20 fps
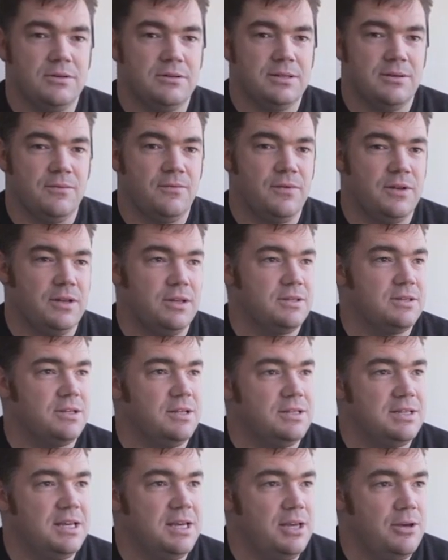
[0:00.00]
something that's going
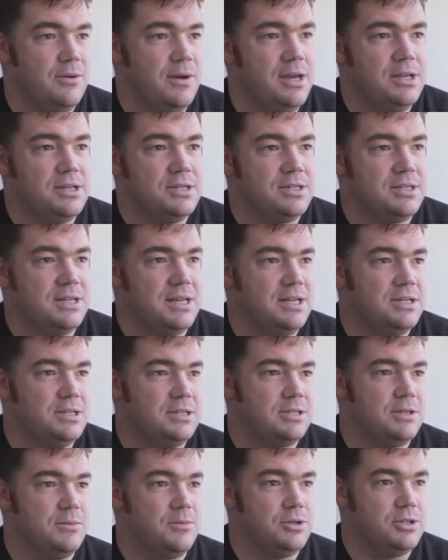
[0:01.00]
to take you ages and
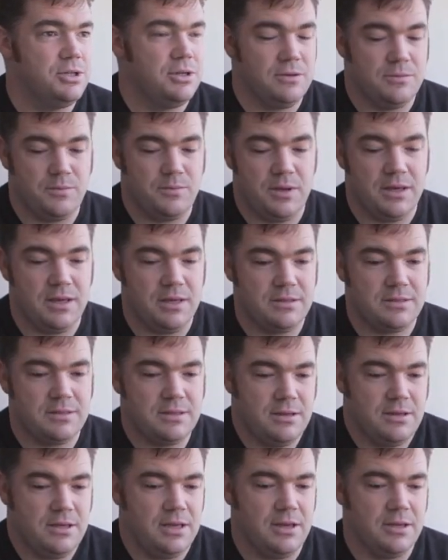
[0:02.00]
ages to produce, but it's
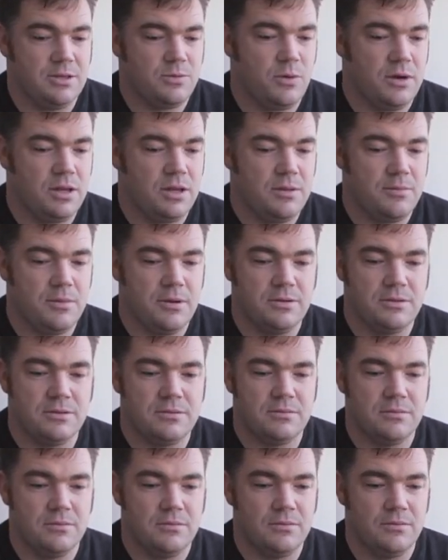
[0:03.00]
still, yeah, it's one of the most
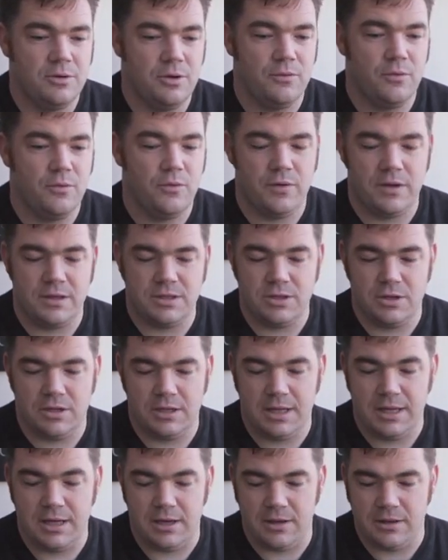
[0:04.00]
beautiful things you can
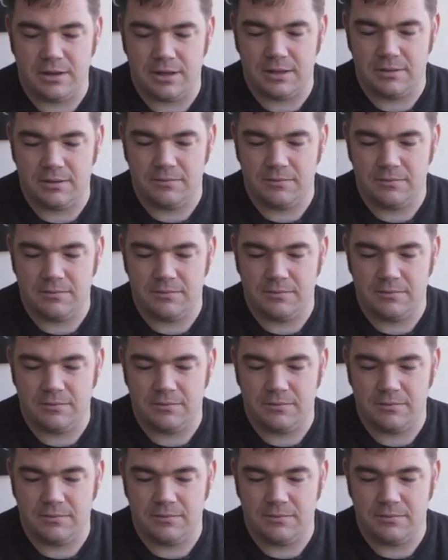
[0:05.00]
eat, I think.